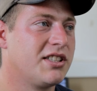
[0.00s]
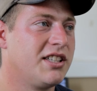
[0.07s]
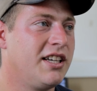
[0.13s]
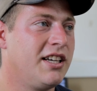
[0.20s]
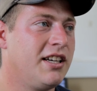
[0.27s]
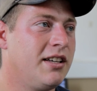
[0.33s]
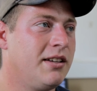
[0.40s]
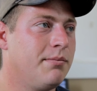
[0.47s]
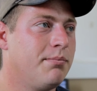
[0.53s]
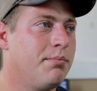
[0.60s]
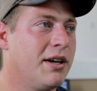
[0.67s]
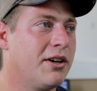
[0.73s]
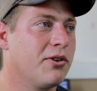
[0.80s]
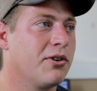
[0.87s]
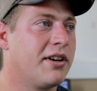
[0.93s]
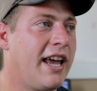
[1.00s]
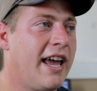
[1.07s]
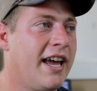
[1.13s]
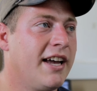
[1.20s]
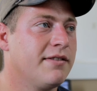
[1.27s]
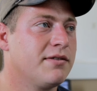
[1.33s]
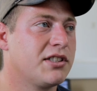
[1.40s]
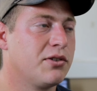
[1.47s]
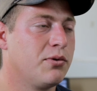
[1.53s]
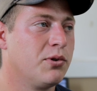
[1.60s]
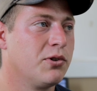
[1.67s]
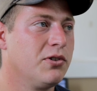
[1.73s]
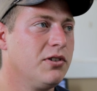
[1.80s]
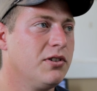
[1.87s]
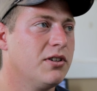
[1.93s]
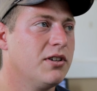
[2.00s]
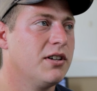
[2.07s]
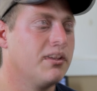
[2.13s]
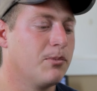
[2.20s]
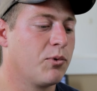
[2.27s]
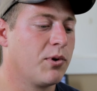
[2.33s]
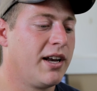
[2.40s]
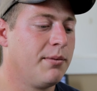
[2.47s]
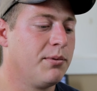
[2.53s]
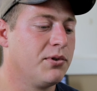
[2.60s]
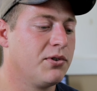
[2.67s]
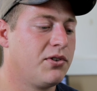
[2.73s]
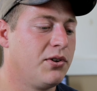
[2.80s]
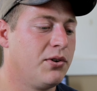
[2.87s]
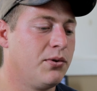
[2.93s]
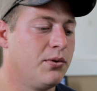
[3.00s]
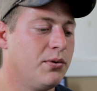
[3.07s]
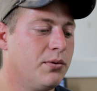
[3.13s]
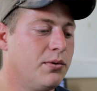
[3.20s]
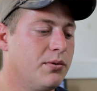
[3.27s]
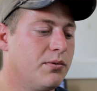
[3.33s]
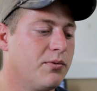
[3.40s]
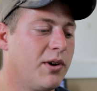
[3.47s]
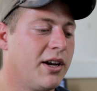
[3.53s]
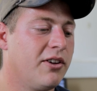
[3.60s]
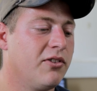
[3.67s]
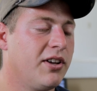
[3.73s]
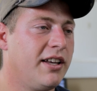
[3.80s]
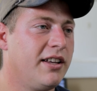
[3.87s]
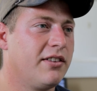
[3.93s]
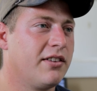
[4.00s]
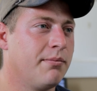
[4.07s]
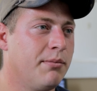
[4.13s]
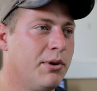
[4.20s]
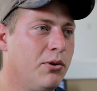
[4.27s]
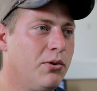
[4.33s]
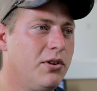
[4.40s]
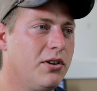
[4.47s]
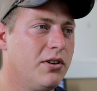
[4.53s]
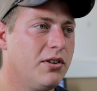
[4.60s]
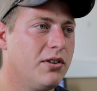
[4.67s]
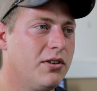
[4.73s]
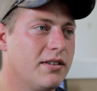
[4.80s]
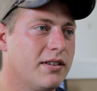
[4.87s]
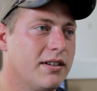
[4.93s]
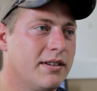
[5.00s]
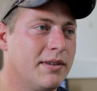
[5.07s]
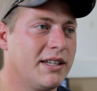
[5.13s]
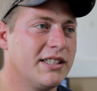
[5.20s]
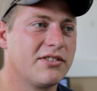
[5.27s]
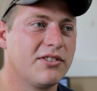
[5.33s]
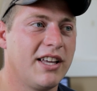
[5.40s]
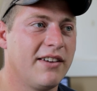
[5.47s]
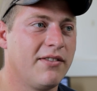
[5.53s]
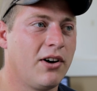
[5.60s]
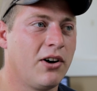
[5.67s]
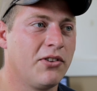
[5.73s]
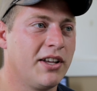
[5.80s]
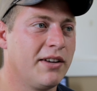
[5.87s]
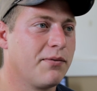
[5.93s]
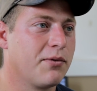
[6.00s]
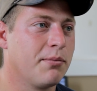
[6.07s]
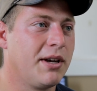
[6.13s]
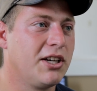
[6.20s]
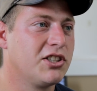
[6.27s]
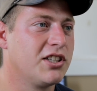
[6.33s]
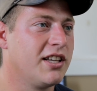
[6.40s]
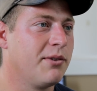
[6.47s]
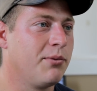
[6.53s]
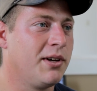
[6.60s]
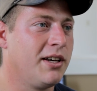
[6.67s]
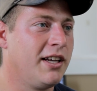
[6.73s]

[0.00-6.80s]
seeing bigger calves sooner. We're able to regulate the milk, basically have all the information that we